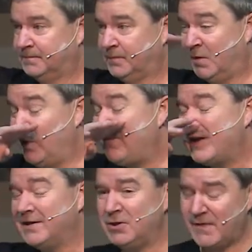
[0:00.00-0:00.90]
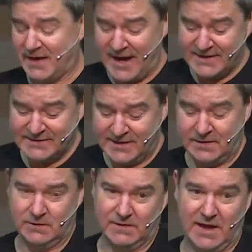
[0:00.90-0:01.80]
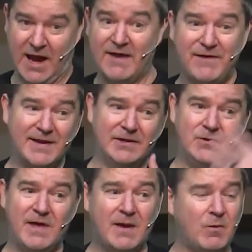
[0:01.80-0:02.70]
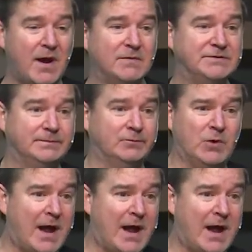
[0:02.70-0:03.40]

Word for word: And we've had to do that. Dad's had to do that. I've had to do that when I was, when I